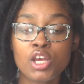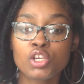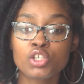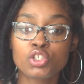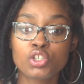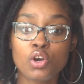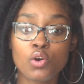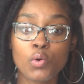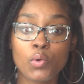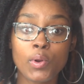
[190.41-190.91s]

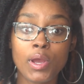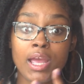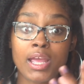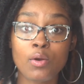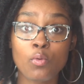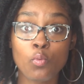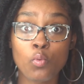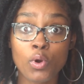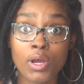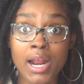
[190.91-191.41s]
So
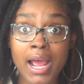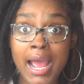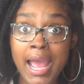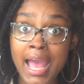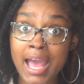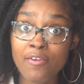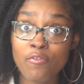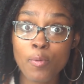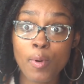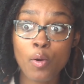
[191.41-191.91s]
what I
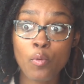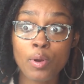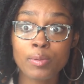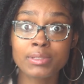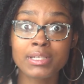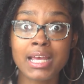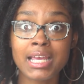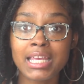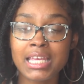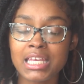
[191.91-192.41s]
have on my
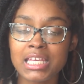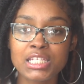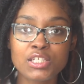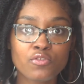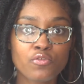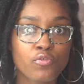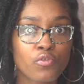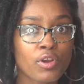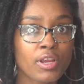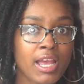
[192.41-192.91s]
website is
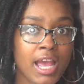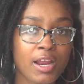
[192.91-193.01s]
free.